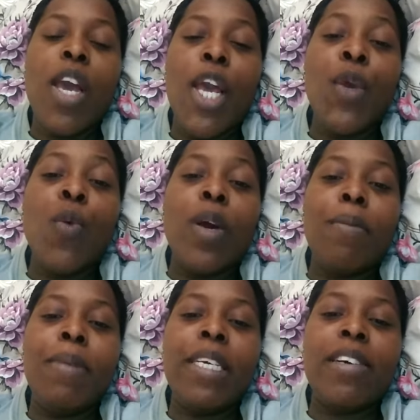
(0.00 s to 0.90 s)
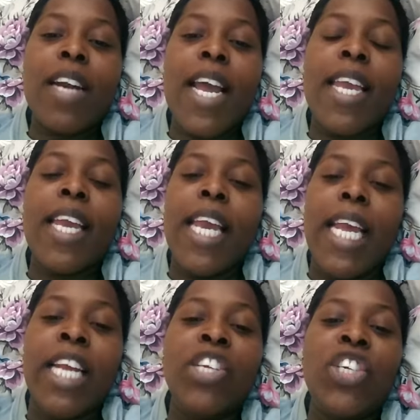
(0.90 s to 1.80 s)
you will be crying
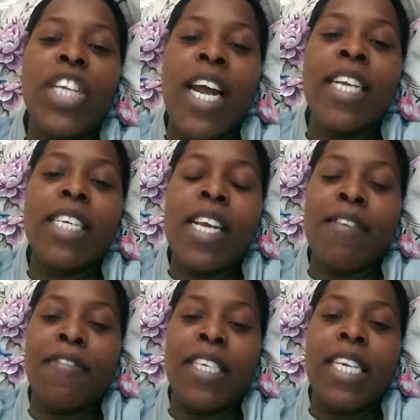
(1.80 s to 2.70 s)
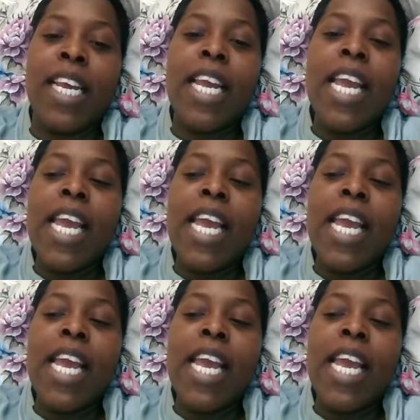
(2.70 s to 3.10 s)
each and every day.